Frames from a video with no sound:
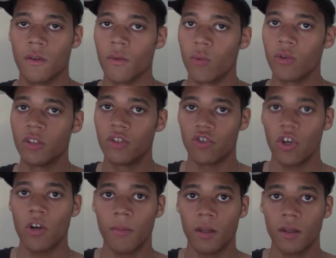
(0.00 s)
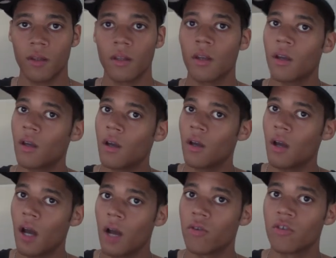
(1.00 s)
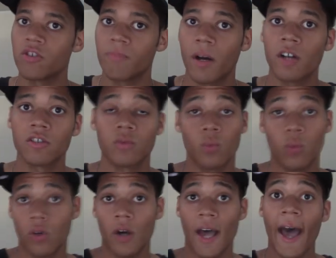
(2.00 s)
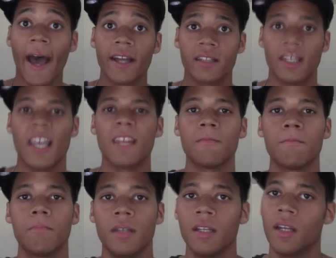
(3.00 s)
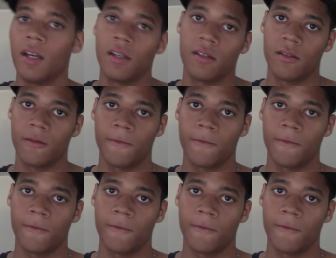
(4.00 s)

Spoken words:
will determine how your spouse will act and be like.